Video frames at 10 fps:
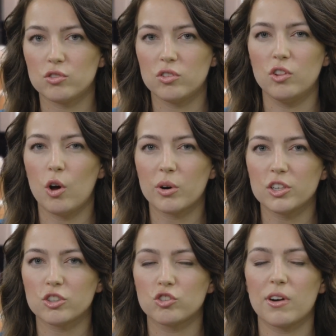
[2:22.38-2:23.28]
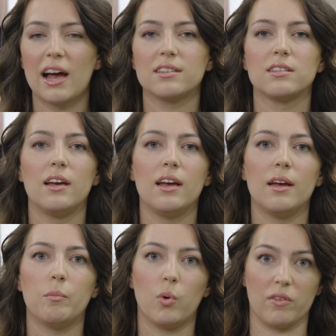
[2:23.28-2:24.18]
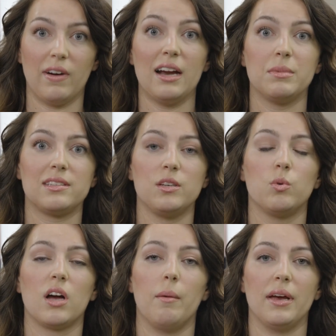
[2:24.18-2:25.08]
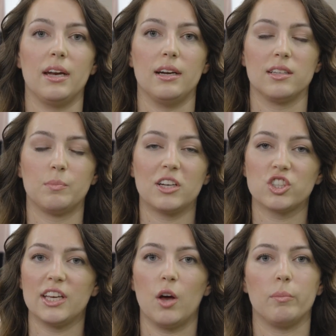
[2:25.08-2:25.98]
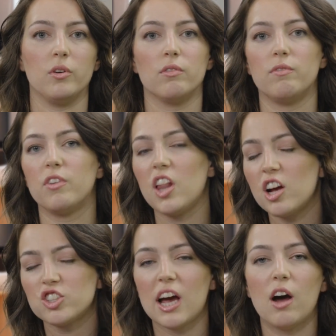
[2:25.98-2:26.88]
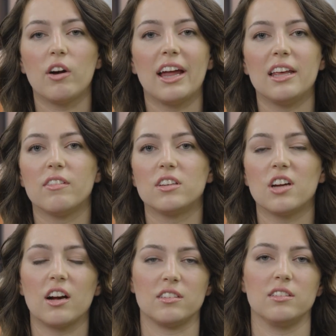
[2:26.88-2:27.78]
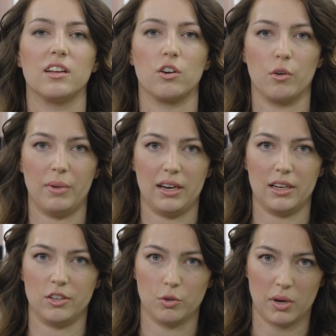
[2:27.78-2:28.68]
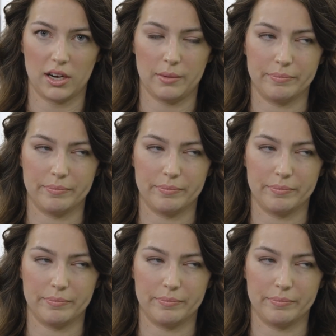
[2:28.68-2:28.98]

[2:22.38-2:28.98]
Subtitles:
lower your stress, where vitamin C will come in and especially help you flush out any of the toxins that are remaining in your body.